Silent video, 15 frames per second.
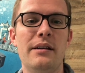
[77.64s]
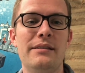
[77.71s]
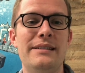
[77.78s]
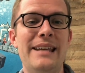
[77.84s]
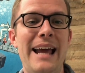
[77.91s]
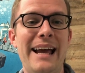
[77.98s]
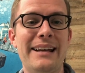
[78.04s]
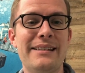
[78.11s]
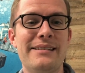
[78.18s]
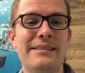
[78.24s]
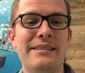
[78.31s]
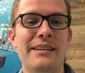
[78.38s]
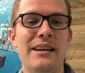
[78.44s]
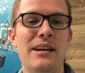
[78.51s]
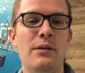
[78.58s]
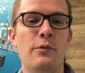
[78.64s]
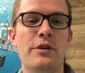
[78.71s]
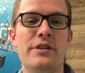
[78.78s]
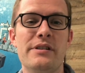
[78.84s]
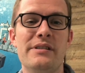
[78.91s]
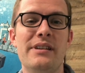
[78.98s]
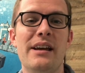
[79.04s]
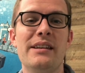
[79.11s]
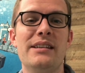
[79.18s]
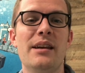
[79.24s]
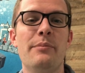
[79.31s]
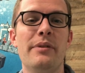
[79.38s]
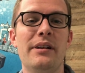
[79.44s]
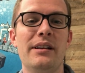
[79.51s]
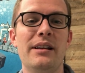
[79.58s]
text, which is done
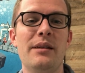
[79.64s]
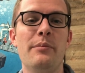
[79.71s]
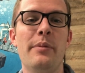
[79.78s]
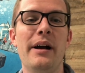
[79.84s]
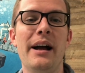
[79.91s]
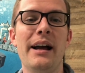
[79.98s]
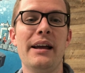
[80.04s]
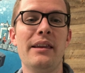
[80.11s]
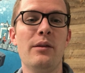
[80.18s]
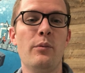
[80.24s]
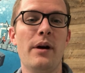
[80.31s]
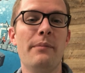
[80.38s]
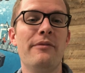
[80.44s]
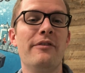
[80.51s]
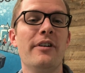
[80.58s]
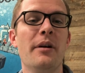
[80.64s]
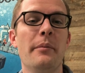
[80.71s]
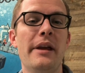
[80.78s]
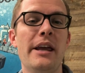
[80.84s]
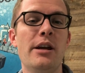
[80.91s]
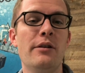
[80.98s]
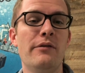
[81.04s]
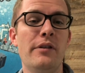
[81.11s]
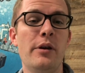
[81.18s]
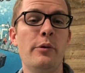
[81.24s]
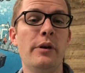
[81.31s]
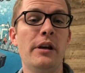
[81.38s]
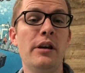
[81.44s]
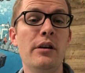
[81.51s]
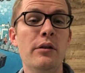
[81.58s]
typically by the web firm
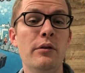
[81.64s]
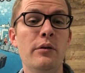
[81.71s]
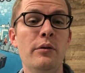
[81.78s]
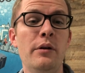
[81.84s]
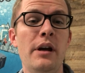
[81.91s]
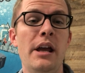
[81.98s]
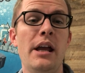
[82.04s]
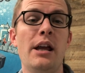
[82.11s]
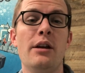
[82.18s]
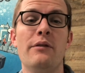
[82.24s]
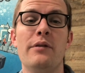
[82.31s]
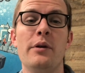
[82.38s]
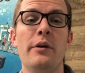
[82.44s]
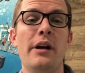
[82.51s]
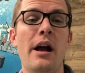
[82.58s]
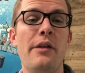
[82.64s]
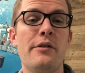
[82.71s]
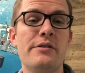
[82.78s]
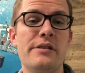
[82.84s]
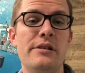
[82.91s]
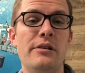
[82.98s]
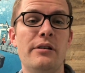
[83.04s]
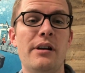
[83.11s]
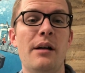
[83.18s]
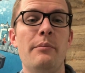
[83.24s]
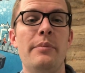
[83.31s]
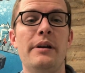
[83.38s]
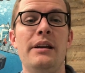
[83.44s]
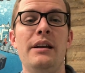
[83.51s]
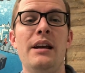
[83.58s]
interviewing you, interviewing others in your
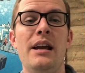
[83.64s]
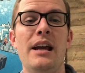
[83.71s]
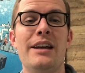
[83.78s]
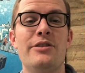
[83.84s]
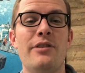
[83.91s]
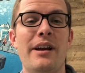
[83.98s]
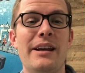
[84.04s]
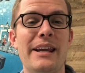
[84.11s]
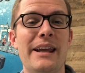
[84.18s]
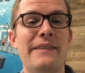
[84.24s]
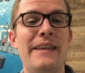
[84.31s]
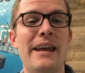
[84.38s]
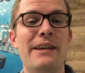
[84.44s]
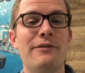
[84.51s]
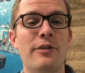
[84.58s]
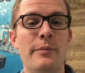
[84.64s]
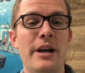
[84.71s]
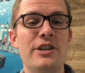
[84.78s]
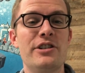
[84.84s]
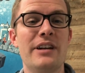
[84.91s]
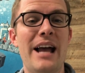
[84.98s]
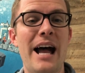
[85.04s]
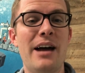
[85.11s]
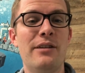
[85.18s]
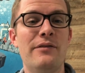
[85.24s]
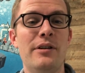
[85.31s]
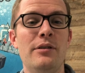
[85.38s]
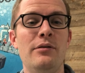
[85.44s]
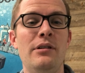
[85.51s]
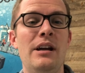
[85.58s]
company, and trying to get that information out of
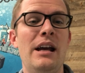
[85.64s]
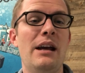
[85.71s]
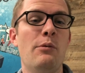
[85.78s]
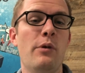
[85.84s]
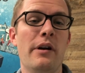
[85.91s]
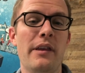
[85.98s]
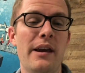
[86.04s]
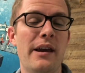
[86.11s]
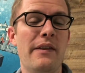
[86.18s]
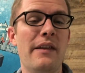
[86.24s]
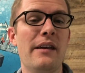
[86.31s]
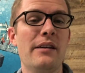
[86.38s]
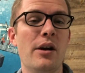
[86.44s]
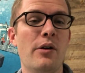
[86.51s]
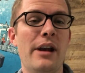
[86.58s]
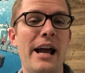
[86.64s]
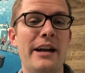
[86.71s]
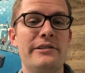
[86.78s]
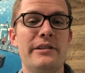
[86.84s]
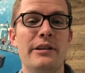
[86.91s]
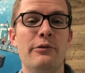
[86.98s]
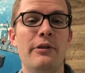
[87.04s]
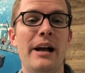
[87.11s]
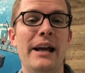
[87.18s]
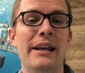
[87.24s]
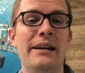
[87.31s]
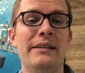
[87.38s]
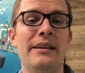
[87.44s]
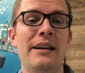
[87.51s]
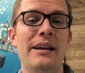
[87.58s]
you, where they can then go and actually write
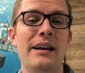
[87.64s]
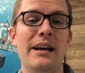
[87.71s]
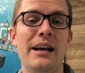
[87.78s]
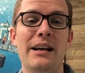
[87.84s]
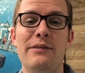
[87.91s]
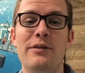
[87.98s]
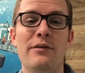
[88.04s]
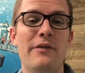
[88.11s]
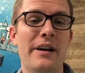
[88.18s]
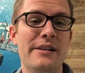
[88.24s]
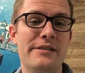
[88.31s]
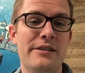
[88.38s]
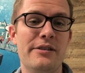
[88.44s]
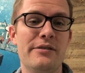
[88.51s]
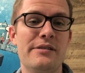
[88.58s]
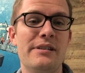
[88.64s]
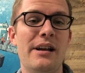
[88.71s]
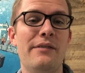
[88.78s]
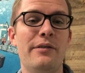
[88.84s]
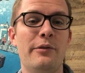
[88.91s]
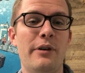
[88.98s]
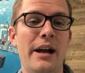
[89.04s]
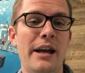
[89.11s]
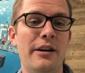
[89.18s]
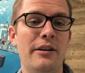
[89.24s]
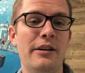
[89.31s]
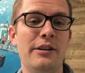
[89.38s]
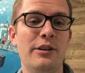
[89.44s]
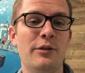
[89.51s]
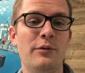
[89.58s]
it. If you fancy yourself a
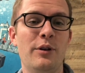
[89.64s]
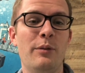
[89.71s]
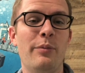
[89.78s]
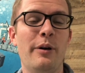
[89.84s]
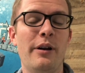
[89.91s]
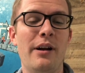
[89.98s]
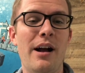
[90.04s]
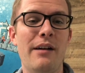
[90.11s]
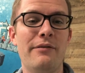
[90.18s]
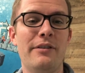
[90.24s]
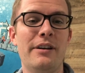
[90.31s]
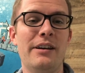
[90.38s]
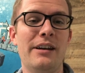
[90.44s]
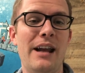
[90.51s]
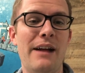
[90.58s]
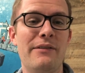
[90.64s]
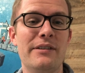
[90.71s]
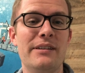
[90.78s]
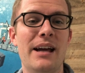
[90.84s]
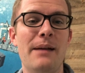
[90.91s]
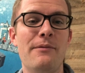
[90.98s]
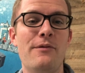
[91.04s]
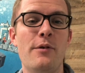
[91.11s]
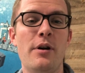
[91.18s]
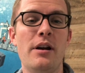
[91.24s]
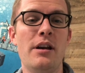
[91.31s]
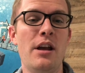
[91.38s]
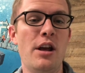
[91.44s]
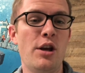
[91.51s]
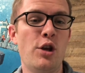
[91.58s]
writer and you're pretty confident and have the time for
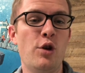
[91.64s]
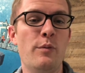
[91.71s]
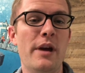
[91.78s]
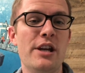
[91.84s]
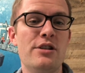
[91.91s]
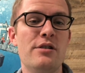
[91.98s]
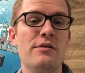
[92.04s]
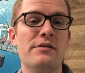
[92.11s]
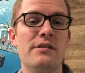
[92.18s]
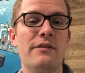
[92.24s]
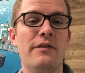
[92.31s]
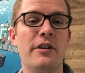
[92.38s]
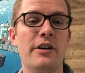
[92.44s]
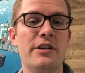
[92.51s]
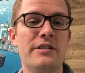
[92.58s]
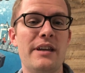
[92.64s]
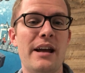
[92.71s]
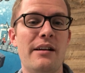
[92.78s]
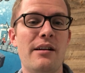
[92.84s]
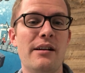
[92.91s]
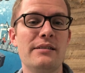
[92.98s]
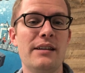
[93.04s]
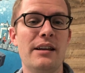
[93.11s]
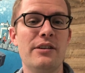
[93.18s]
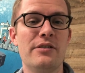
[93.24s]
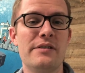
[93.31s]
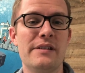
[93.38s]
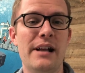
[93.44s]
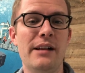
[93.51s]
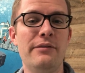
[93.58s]
it, you may choose to furnish that content
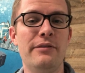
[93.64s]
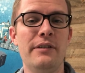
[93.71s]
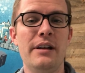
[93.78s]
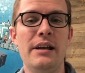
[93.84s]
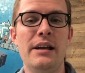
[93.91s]
yourself.